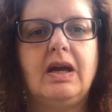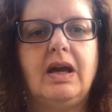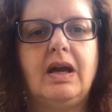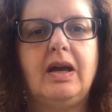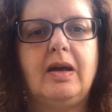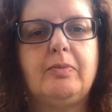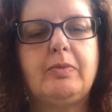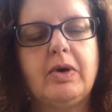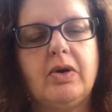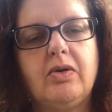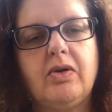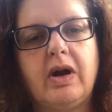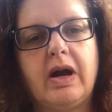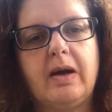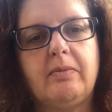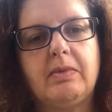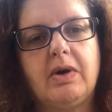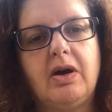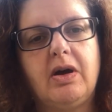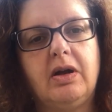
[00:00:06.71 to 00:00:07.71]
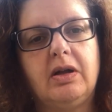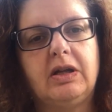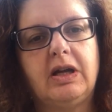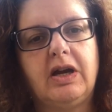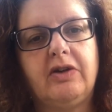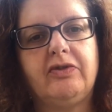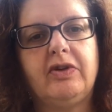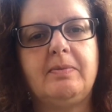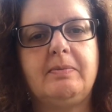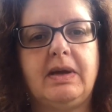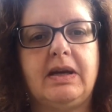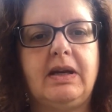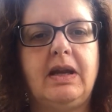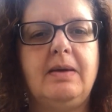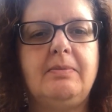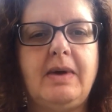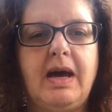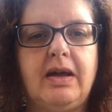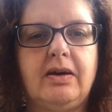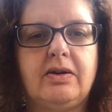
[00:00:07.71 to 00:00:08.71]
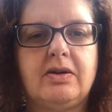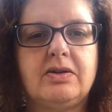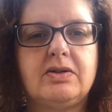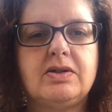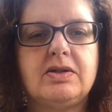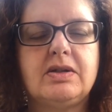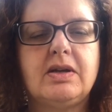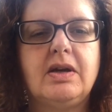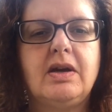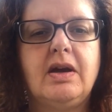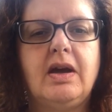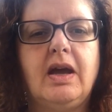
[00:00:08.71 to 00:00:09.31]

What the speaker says: a program called Every Monday Matters